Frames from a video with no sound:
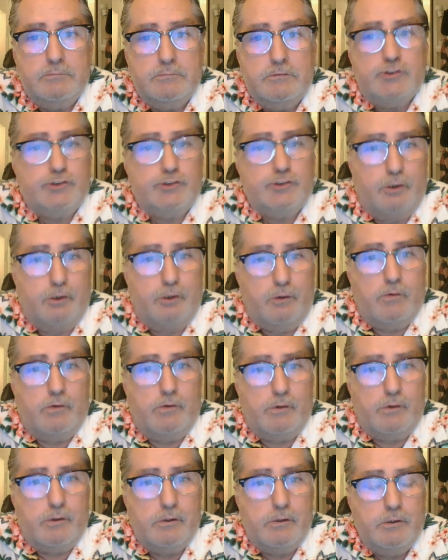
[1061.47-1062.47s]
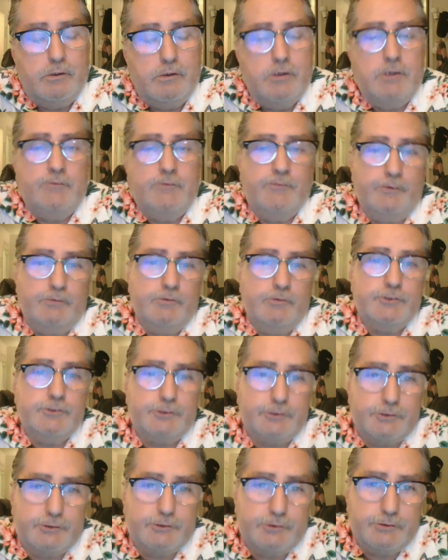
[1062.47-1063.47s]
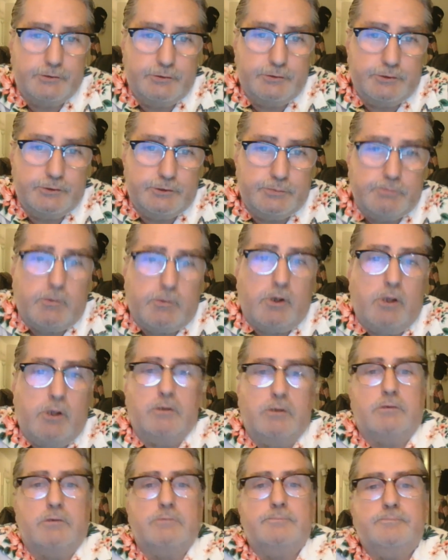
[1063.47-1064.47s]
slower if it was smaller.